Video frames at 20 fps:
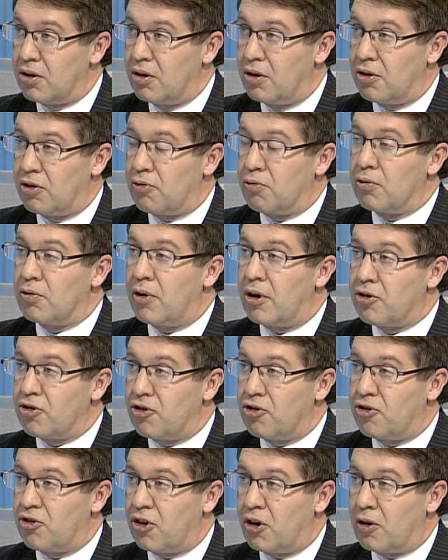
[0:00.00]
the
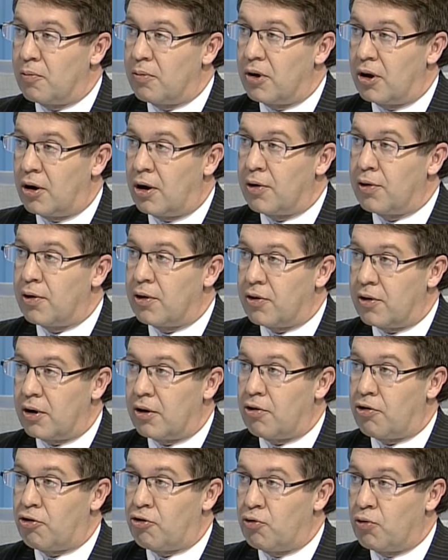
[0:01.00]
relationship. And I think that
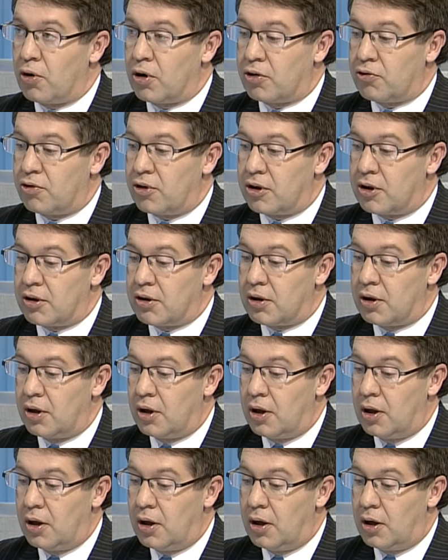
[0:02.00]
historically,
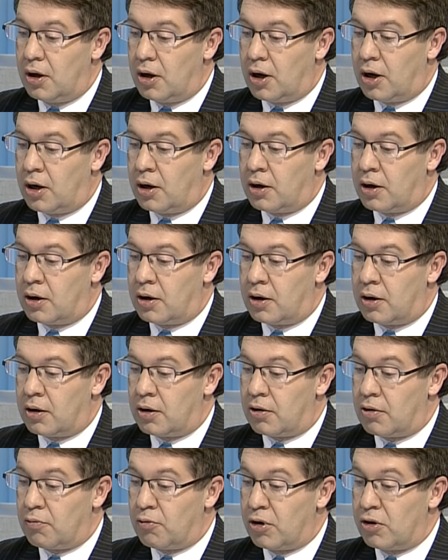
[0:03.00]

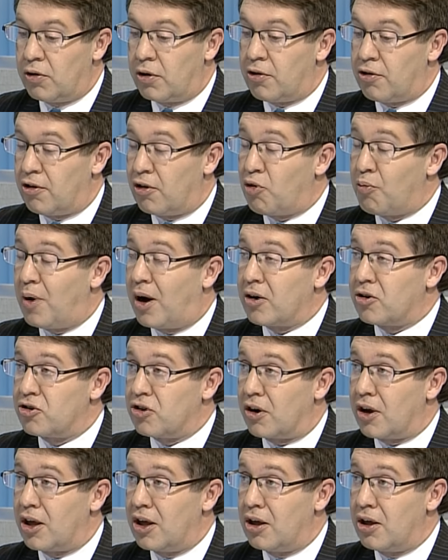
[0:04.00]
really since Park
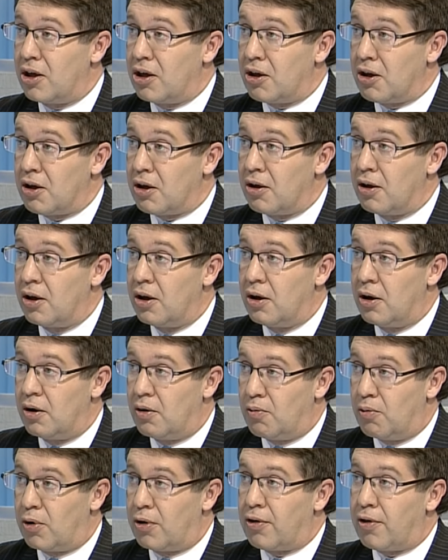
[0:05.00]
Chung-hee,
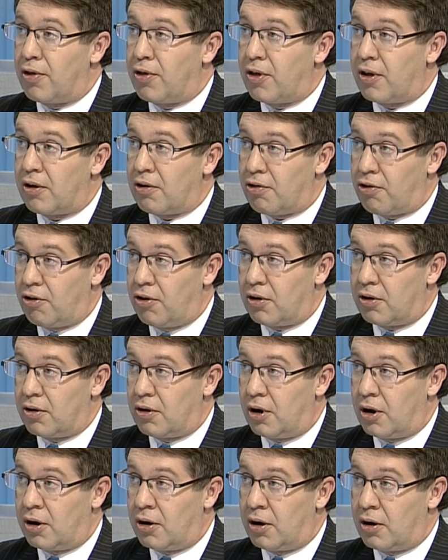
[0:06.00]
one of the things
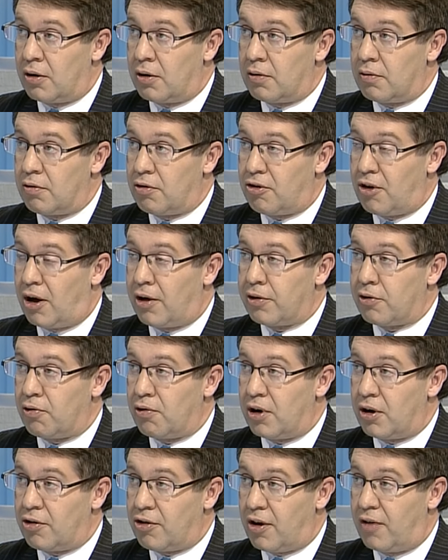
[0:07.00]
that South
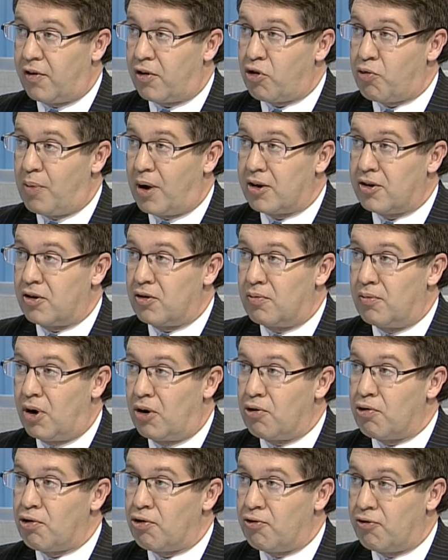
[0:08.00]
Koreans have expected
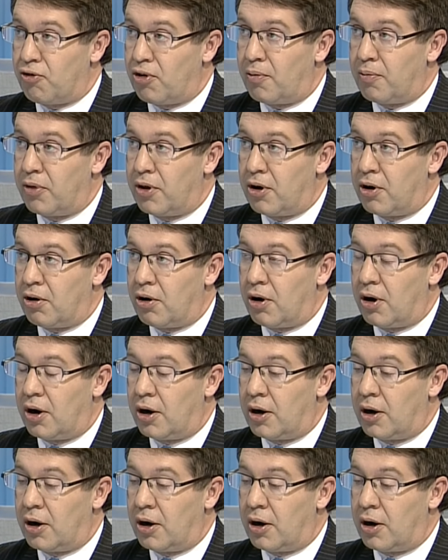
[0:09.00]
most from their